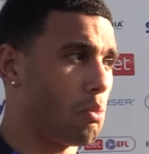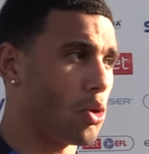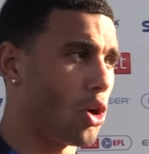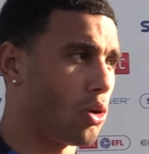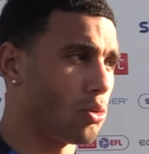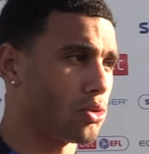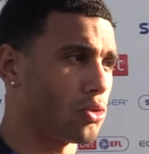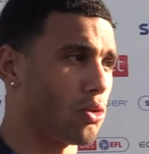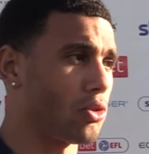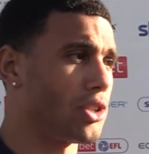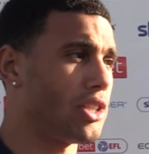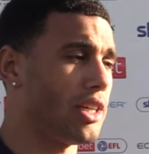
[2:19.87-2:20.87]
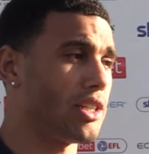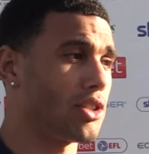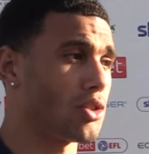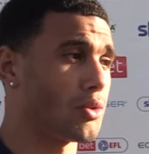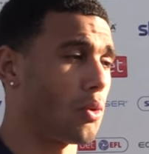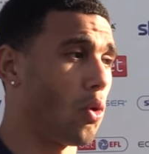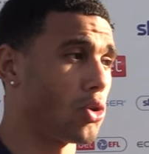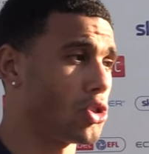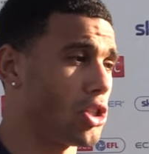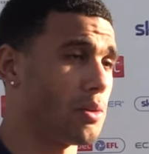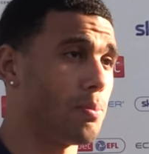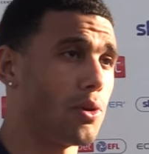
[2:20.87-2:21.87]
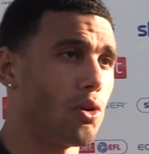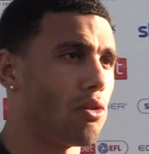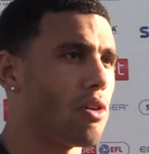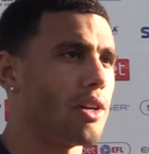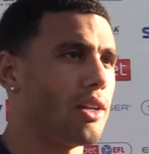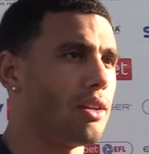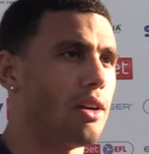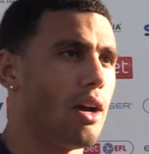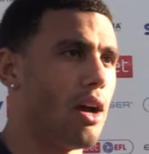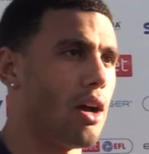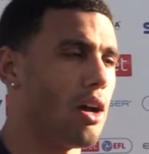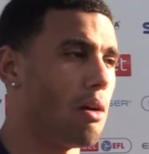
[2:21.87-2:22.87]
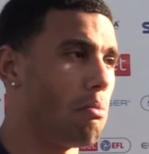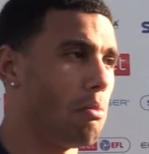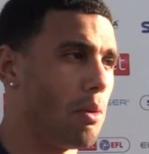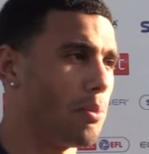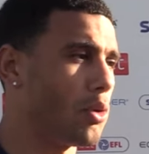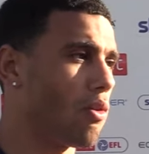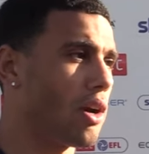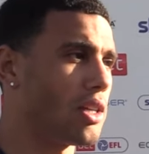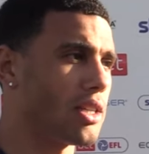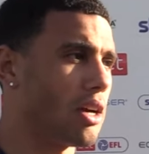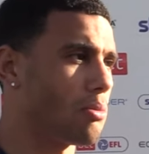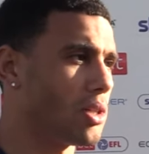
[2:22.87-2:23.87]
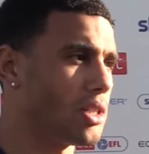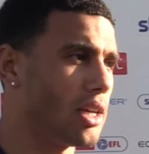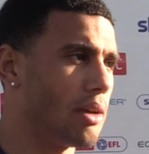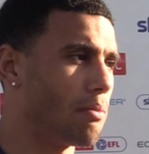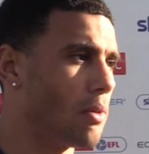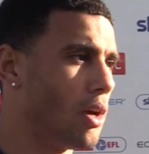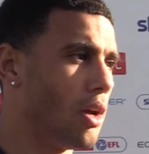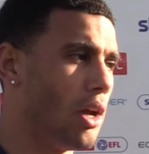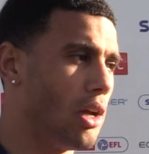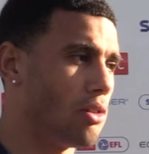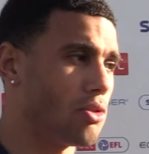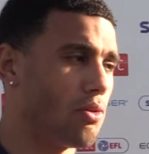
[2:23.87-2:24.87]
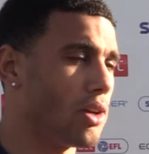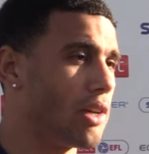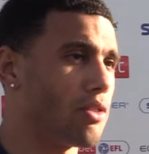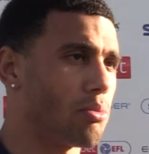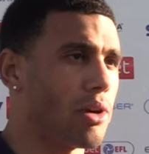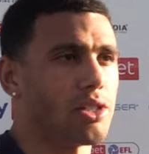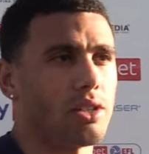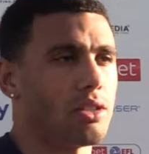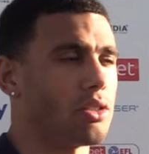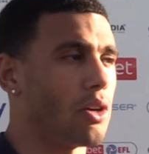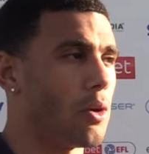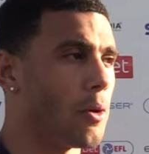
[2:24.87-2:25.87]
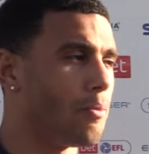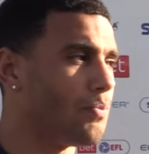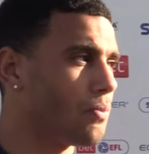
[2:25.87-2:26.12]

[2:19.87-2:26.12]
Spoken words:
goals or assists or just pure running, and pure running to help the team to relieve the pressure. So